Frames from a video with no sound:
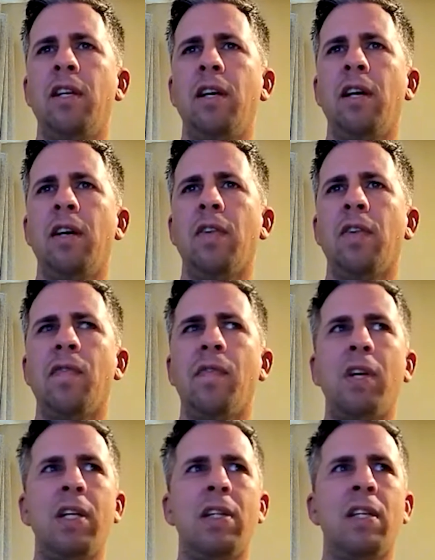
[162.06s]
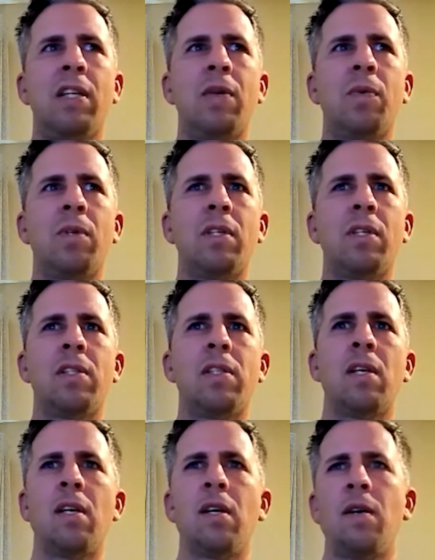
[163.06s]
The funny thing
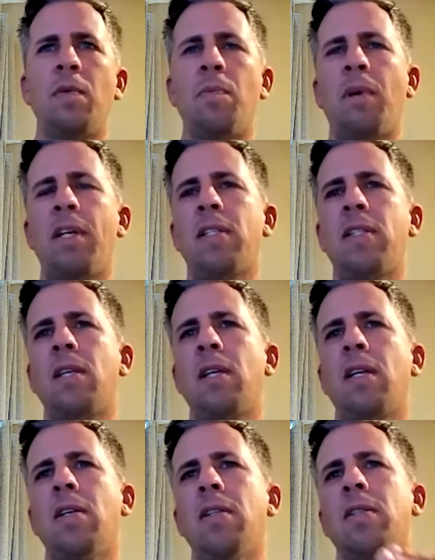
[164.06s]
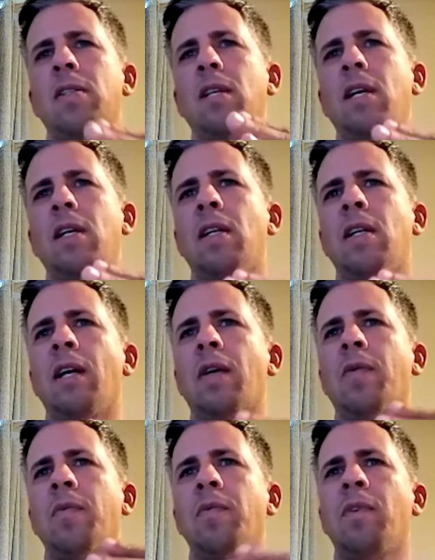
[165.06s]
was my sales and
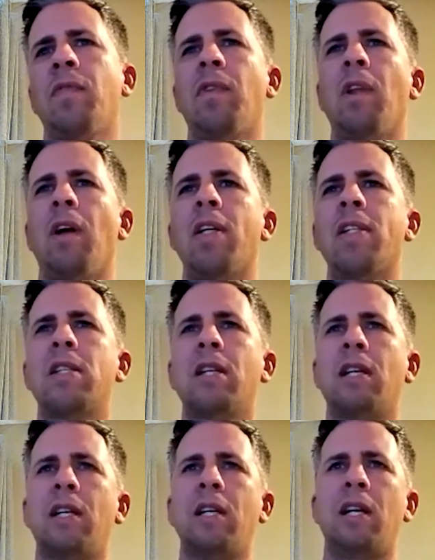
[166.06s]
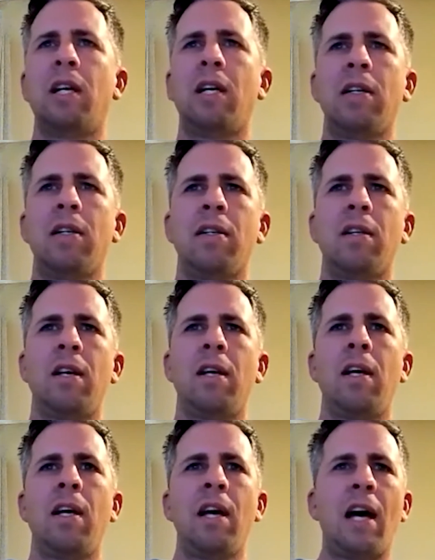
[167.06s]
like the velocity and
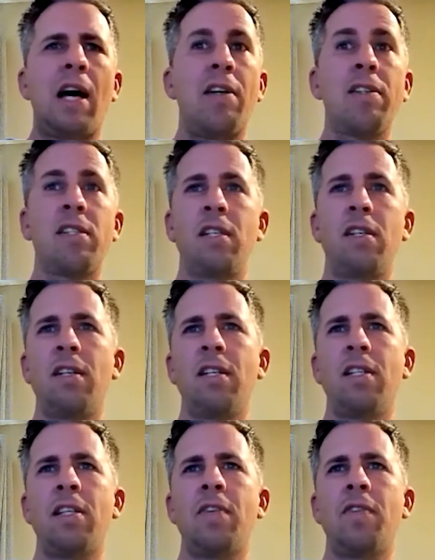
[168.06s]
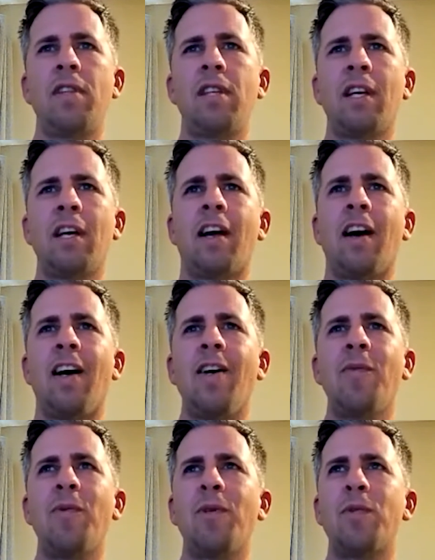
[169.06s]
how serious everything
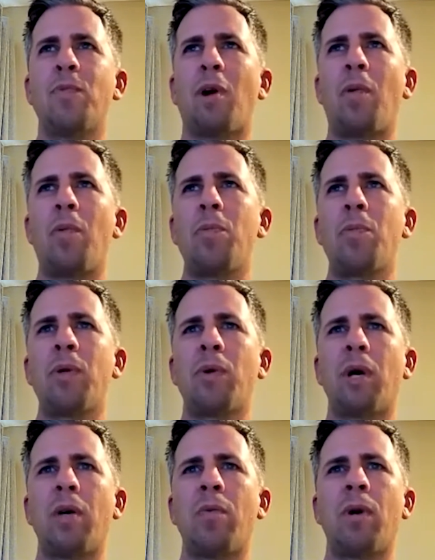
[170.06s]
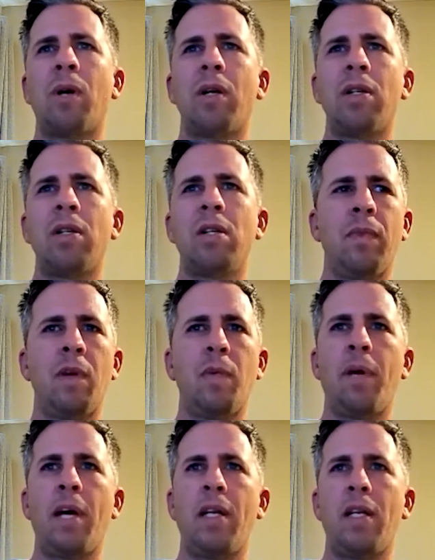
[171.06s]
got was probably right around the
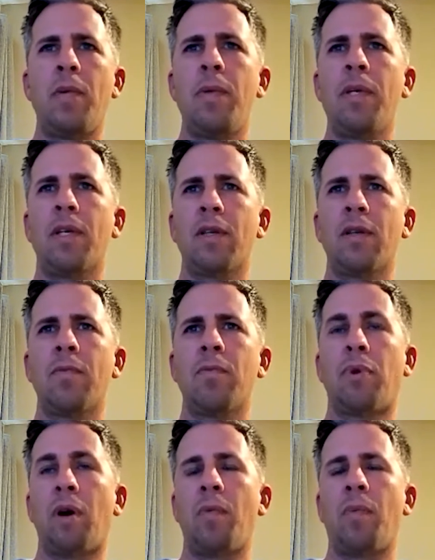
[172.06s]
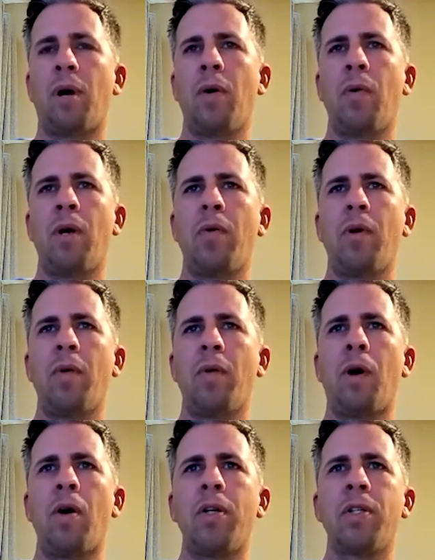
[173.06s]
pandemic, probably right around
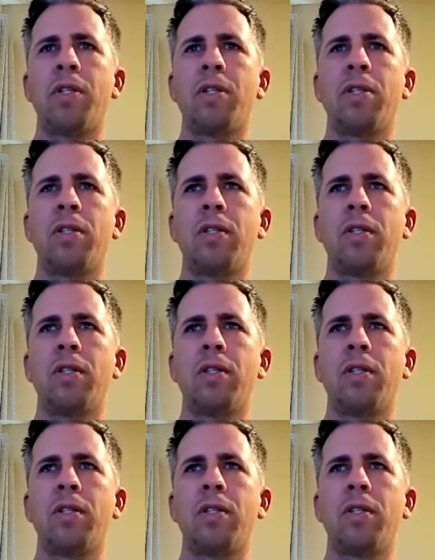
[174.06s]
March.